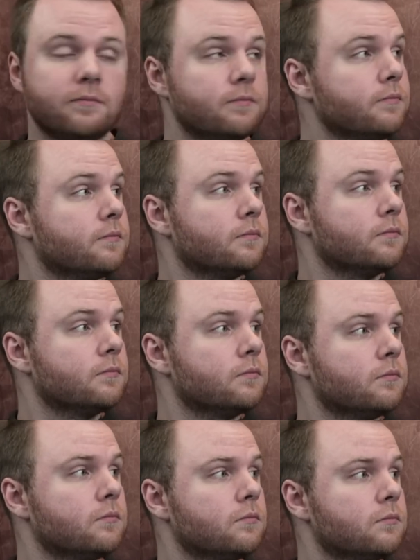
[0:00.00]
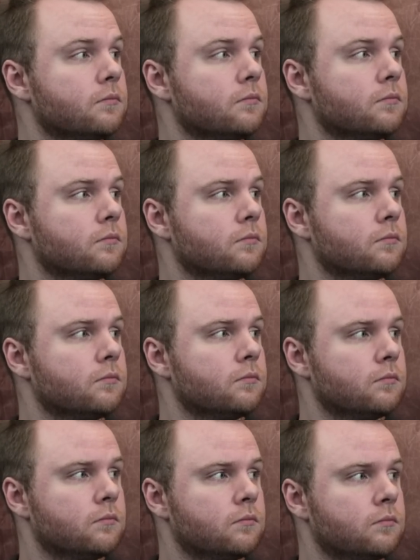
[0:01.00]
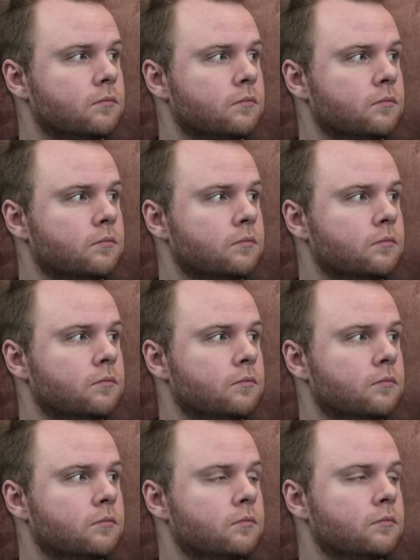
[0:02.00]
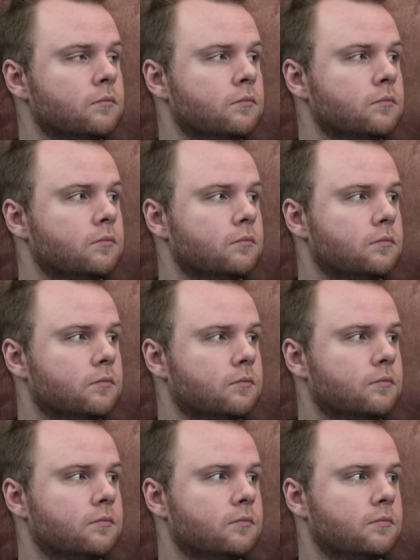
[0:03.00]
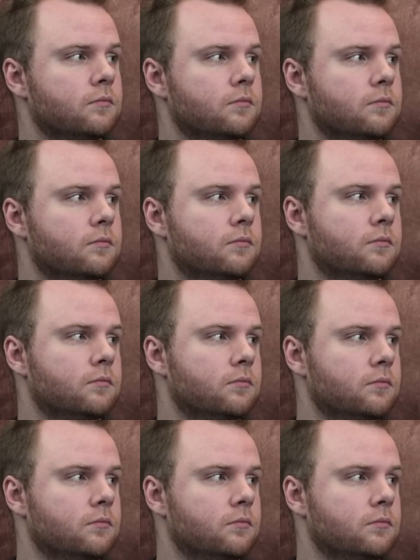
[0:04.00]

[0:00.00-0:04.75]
No words are spoken by the person on screen.